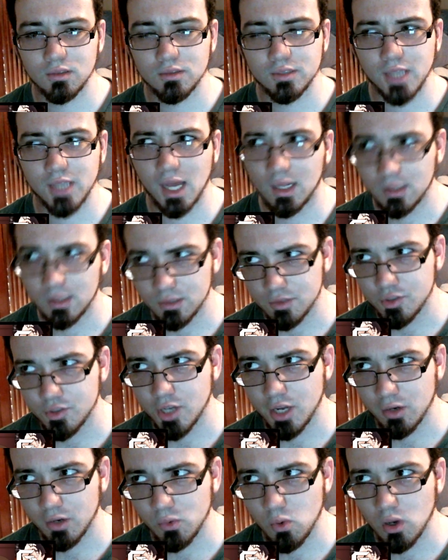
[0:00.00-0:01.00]
Dallas,
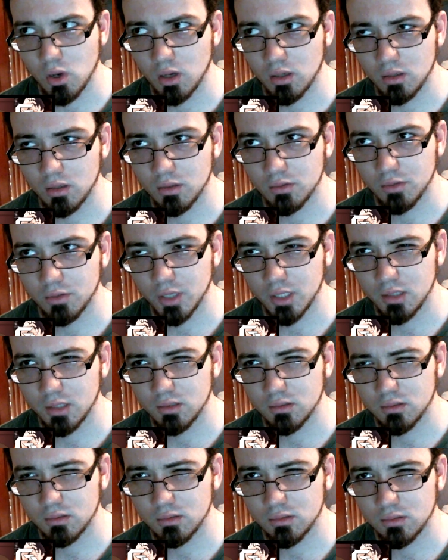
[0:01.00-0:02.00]
Genoa, right?
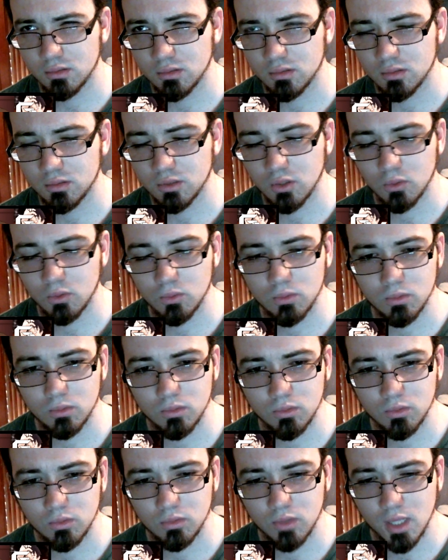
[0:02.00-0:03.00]
So,
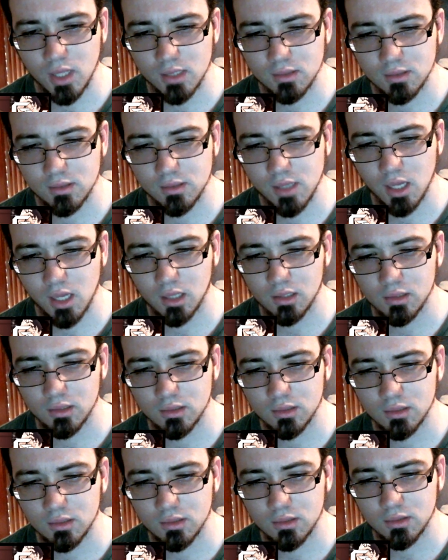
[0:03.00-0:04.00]
that's
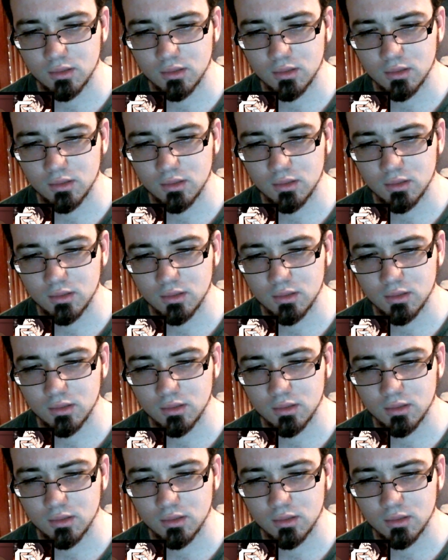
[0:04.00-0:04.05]
Dallas.